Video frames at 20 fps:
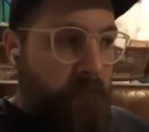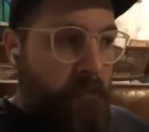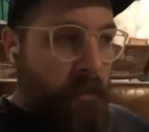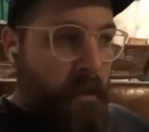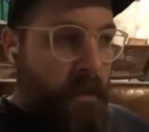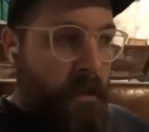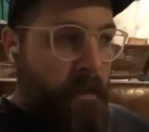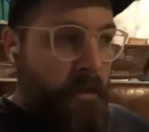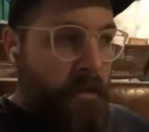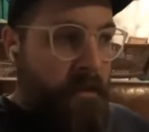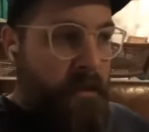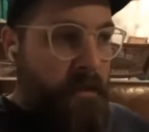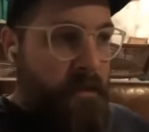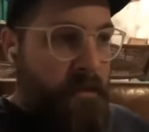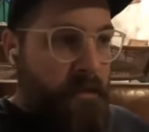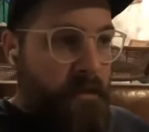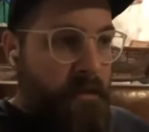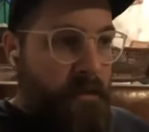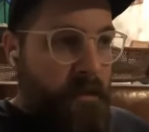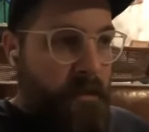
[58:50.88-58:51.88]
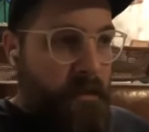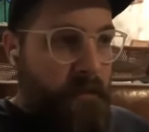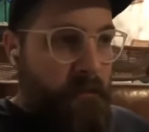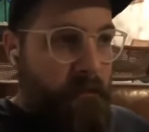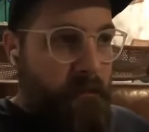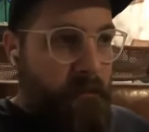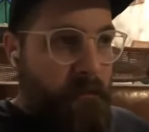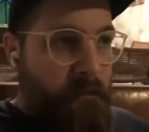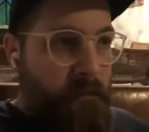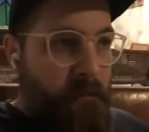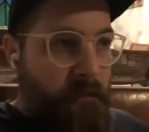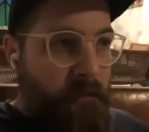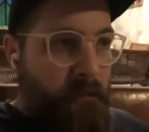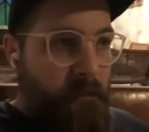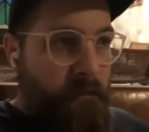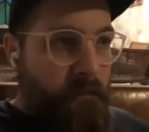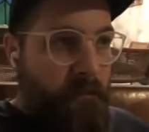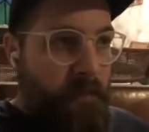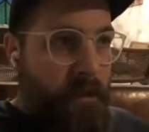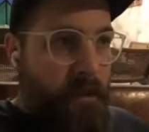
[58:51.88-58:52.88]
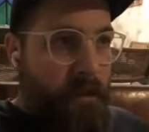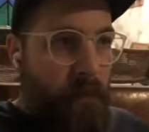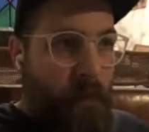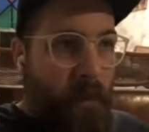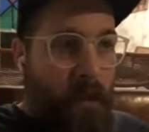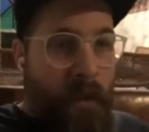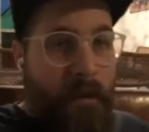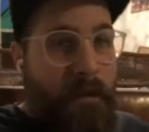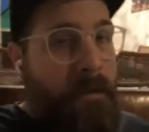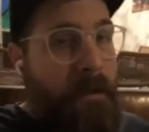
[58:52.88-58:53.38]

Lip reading: and it worked,